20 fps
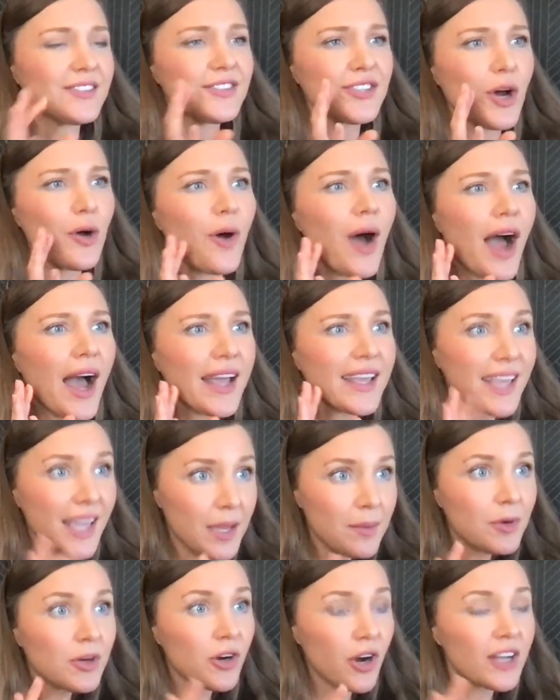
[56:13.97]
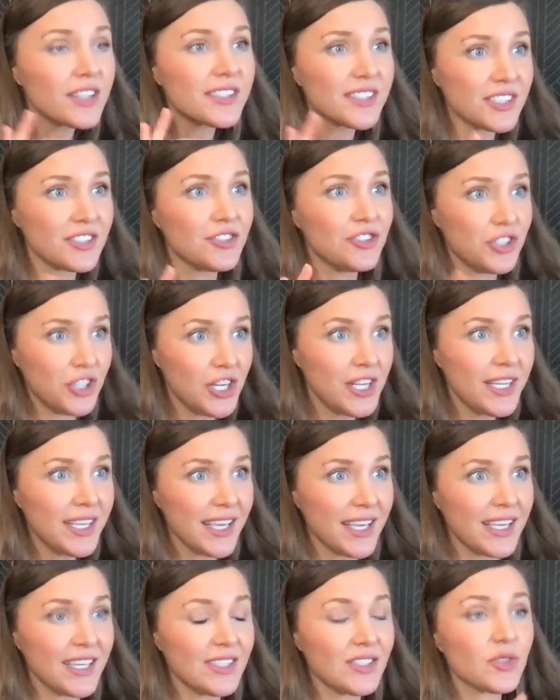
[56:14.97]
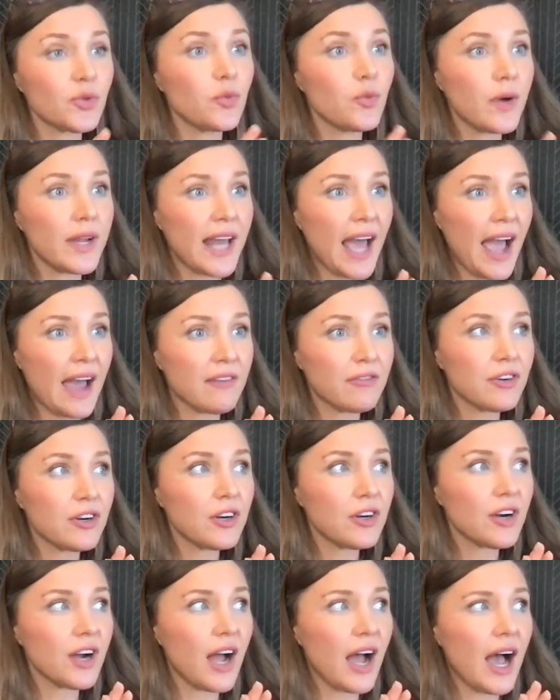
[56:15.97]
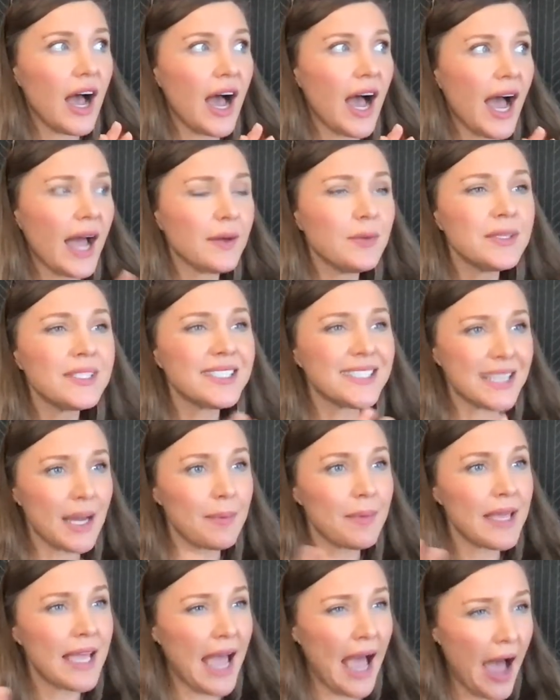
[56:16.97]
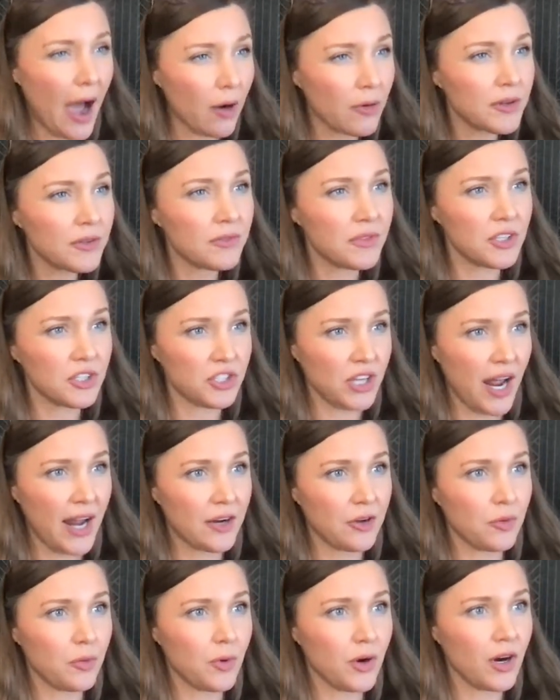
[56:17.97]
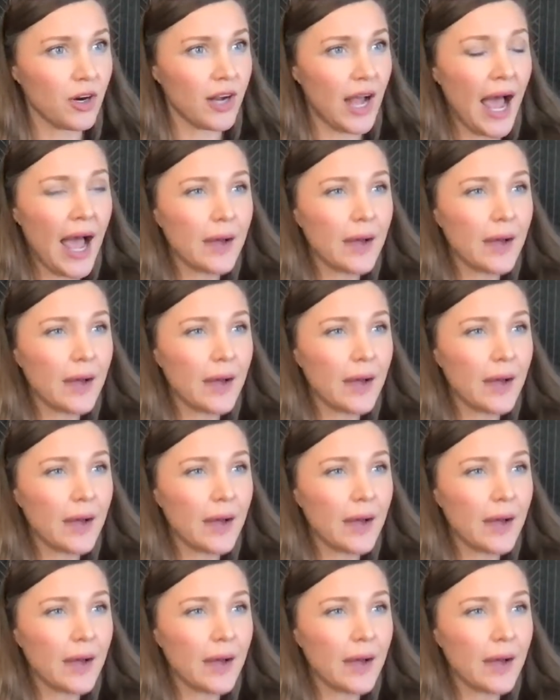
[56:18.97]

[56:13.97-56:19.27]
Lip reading: So I came across these Gene Keys whenever I was stepping out of the shadow work.